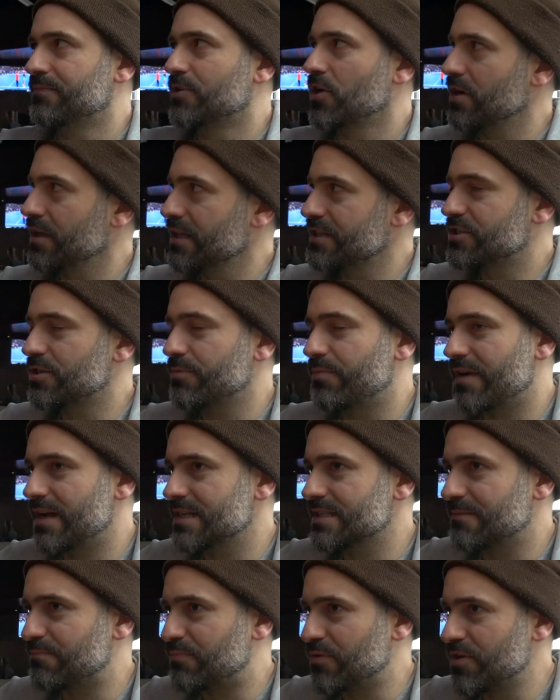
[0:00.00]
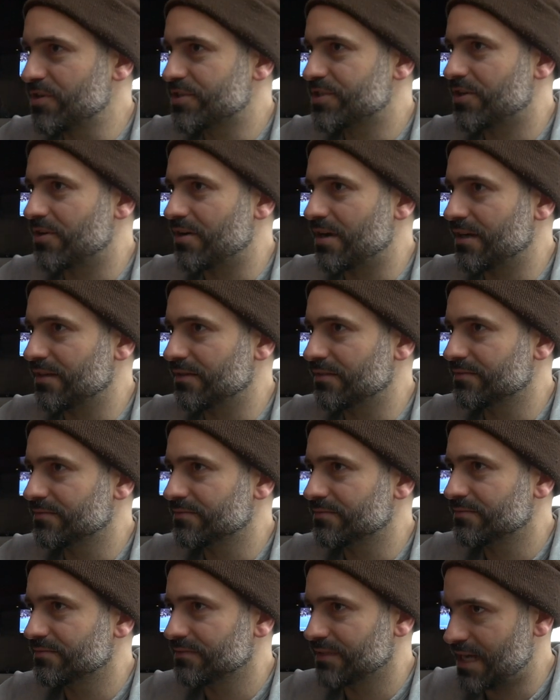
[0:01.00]
currently supervising producer on
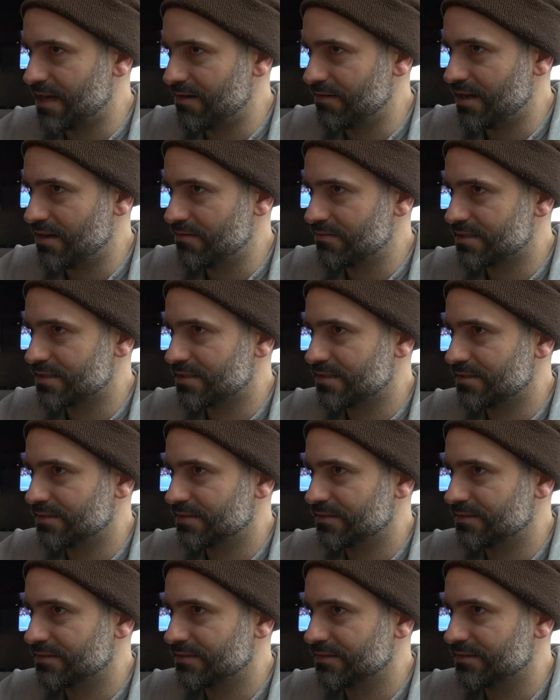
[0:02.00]
Loud House.